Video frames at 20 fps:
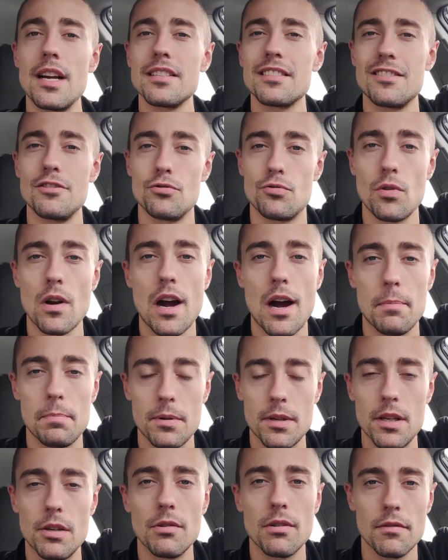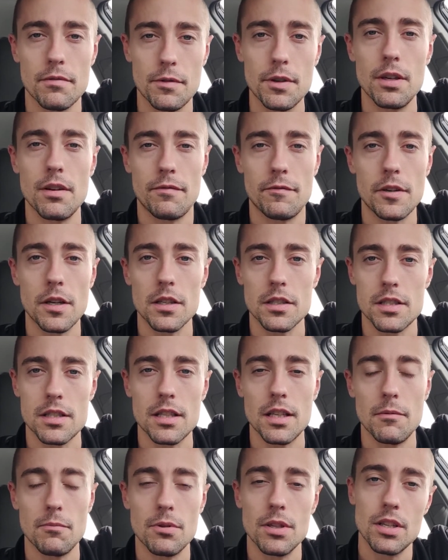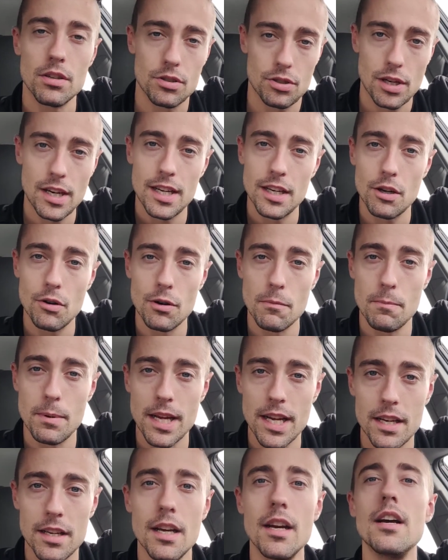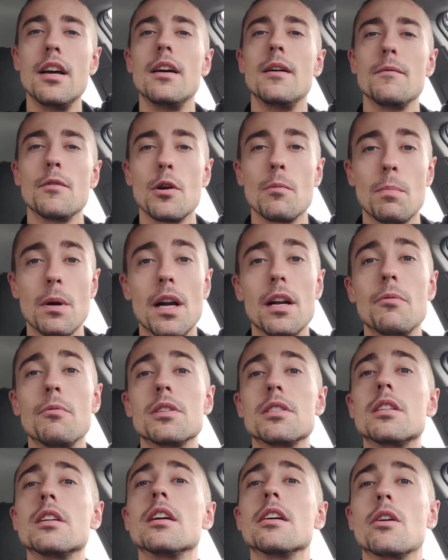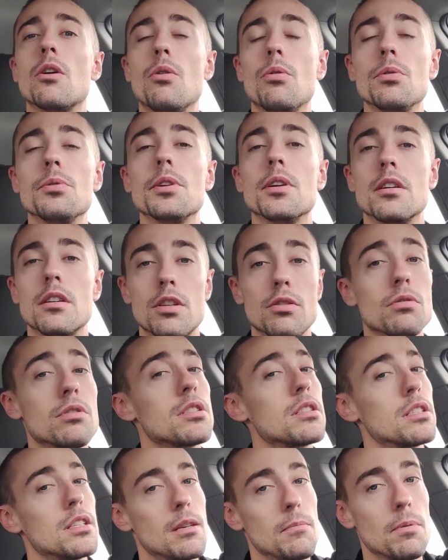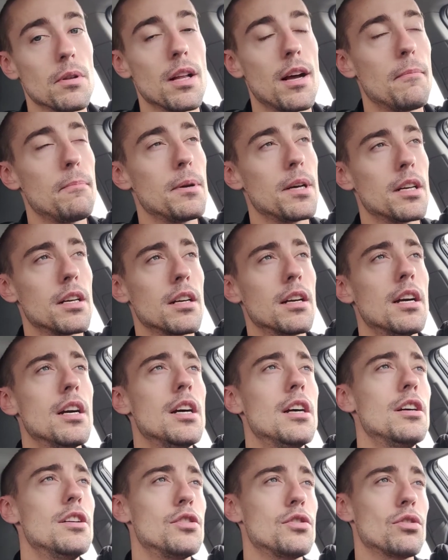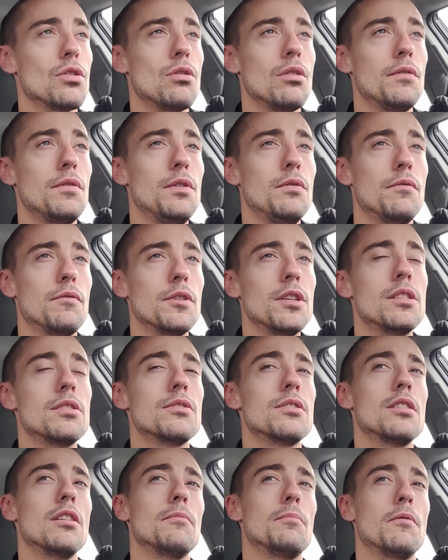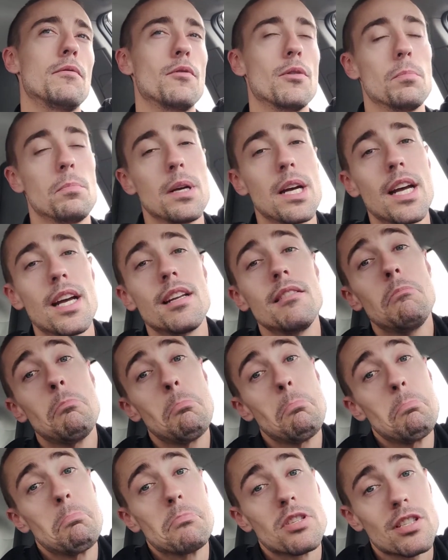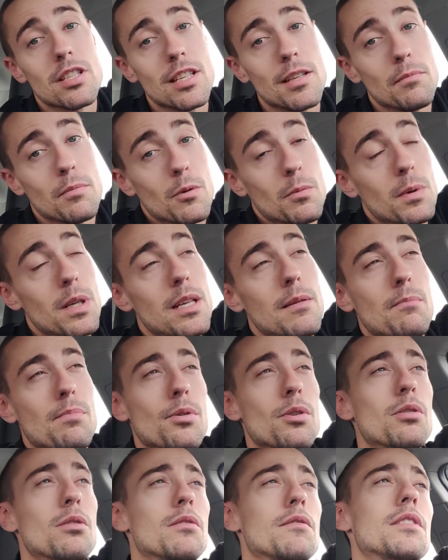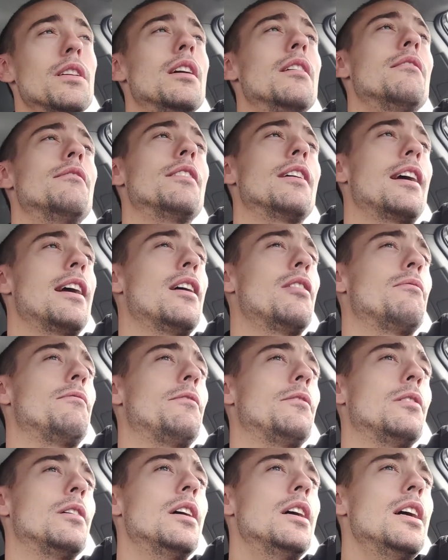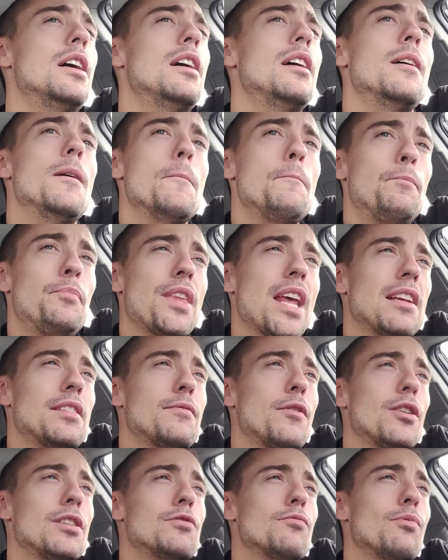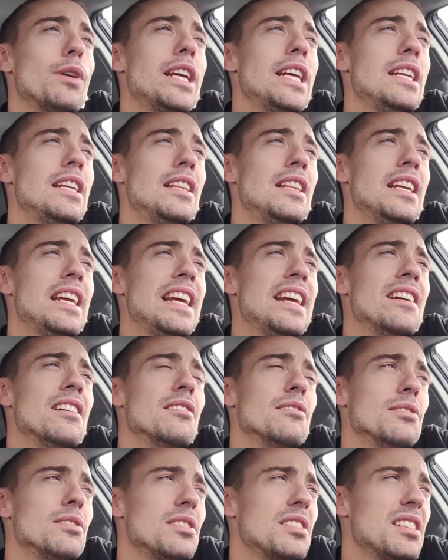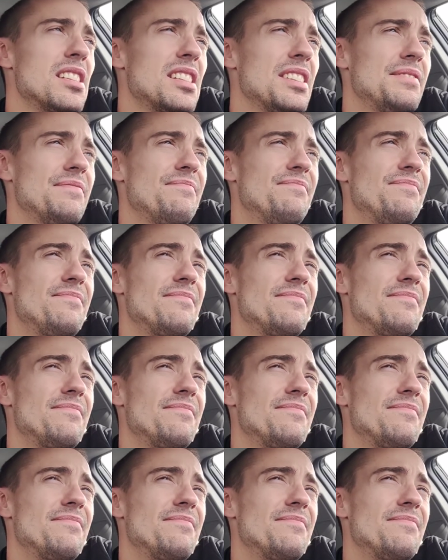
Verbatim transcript: has to drop in order for you to fall asleep. When you're trying to go to bed, your body wants to get colder. You'll sleep a lot better. So if you freeze yourself before bed, sleep will be improved. Very helpful. As far as ringing in the ears,